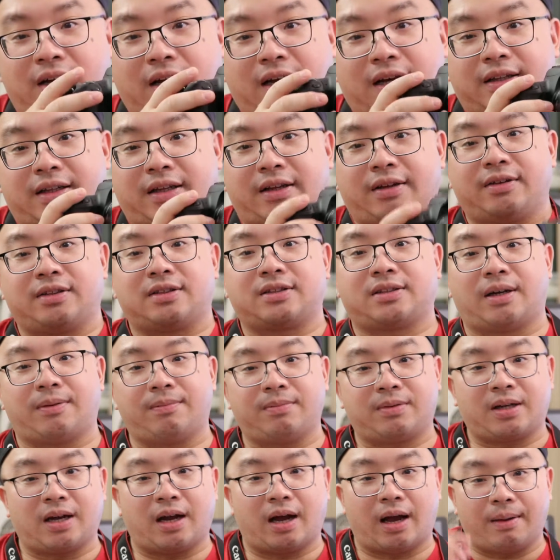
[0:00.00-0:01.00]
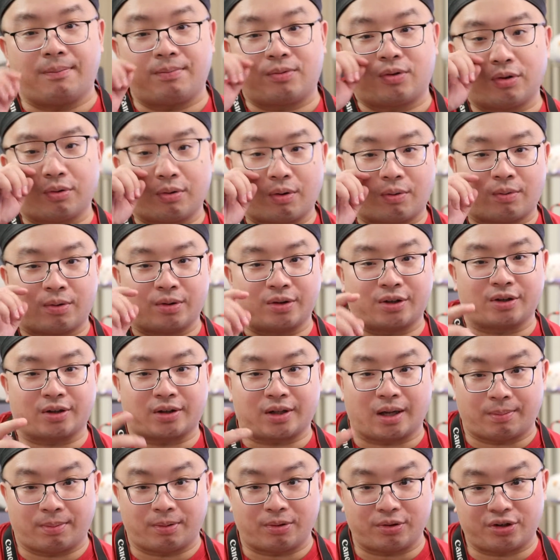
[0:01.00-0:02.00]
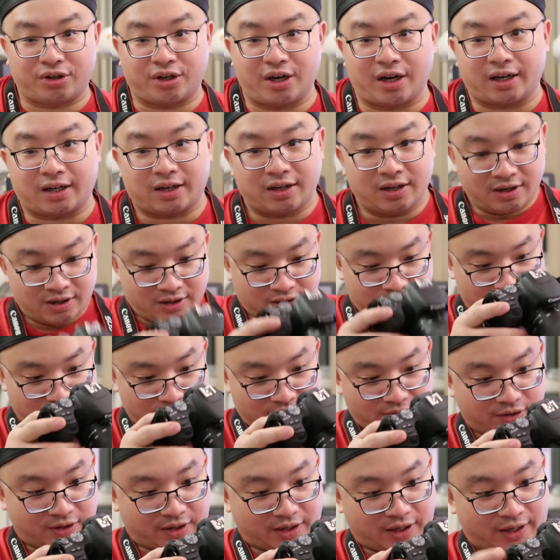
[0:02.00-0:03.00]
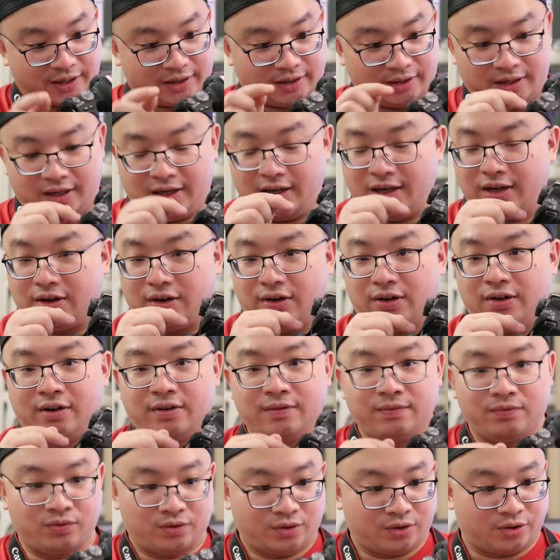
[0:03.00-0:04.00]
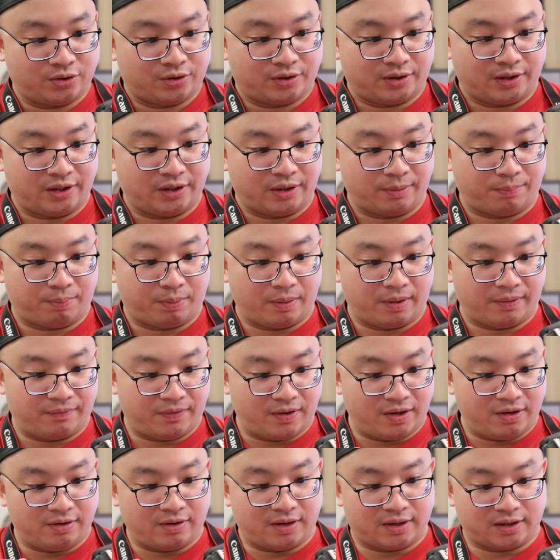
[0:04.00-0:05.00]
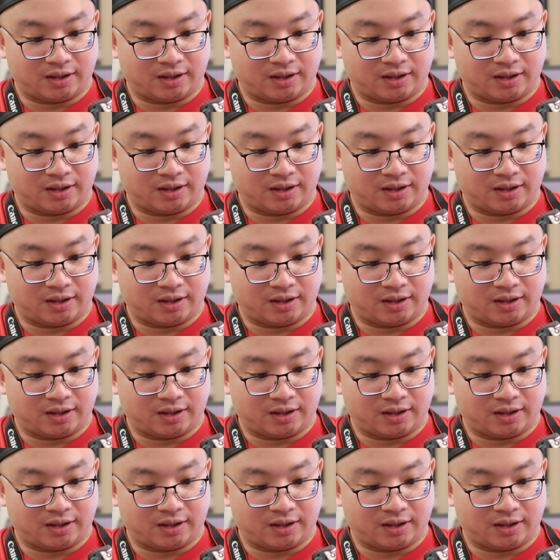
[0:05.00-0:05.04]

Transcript: And then sometimes you will want to double check. You look at here to see the preview.